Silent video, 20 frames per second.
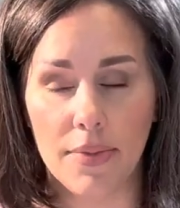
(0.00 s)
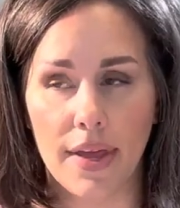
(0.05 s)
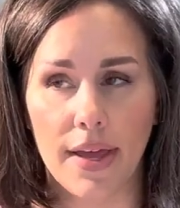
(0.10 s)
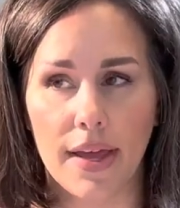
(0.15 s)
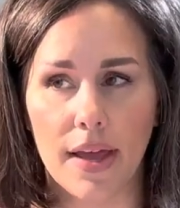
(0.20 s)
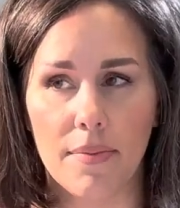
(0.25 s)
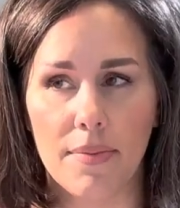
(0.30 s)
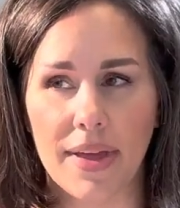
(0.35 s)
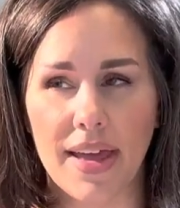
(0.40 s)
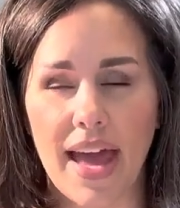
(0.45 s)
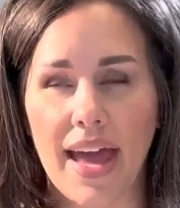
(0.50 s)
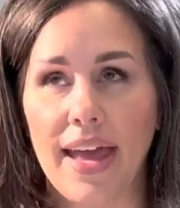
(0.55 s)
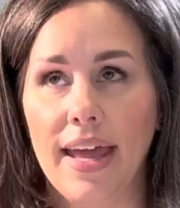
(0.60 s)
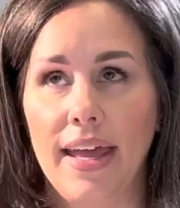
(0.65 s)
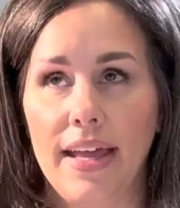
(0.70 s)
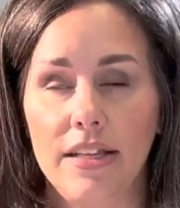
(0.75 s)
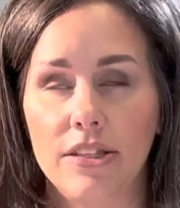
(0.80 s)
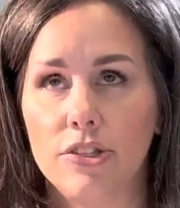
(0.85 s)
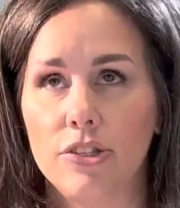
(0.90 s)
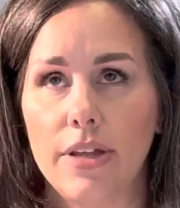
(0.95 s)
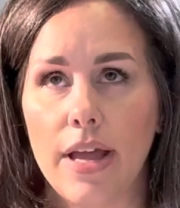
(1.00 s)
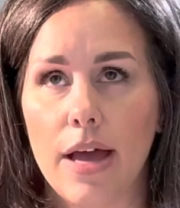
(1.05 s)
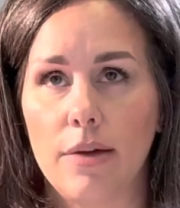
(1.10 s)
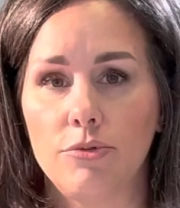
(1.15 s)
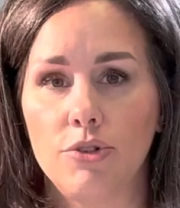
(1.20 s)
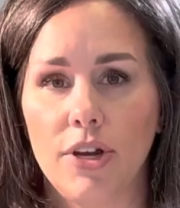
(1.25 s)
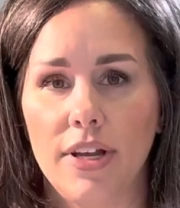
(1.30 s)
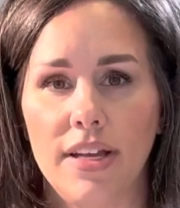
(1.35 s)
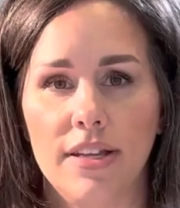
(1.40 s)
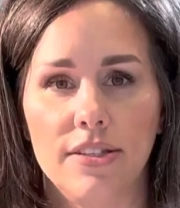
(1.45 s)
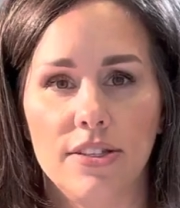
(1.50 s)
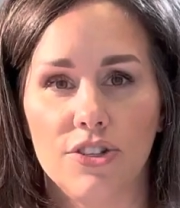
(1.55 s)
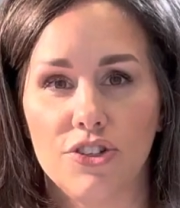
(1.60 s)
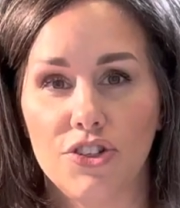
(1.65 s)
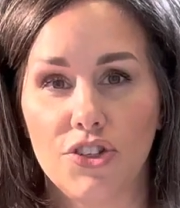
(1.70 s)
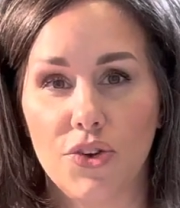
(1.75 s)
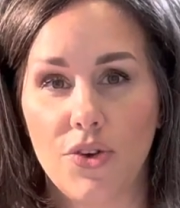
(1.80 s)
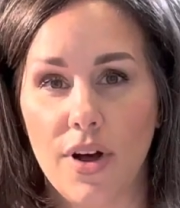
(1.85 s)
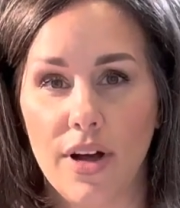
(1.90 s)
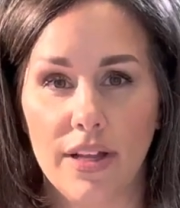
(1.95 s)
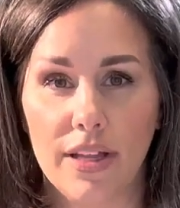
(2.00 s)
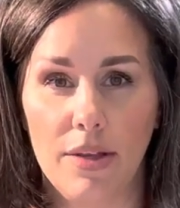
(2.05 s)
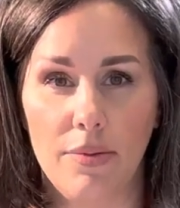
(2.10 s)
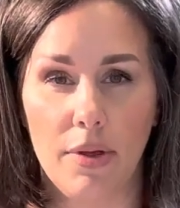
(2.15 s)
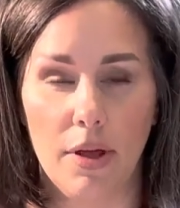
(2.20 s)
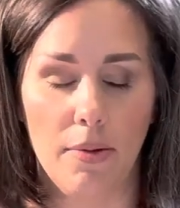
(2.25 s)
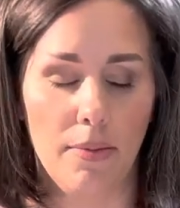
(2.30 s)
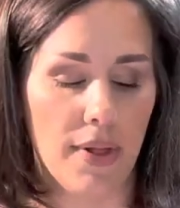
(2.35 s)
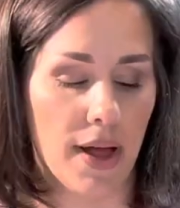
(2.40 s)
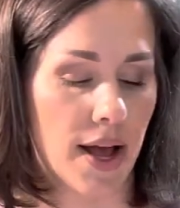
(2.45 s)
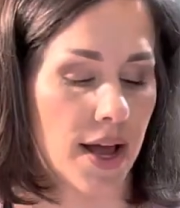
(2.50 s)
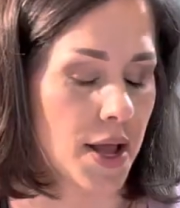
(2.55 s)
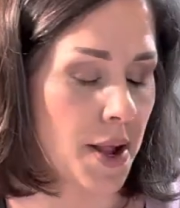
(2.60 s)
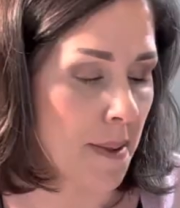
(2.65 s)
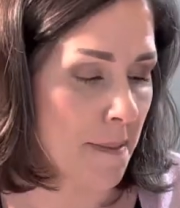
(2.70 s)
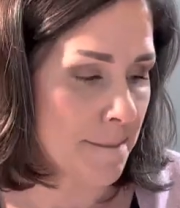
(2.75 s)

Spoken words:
I'm like, I hate Snapdragons, they're so ugly, blah, blah.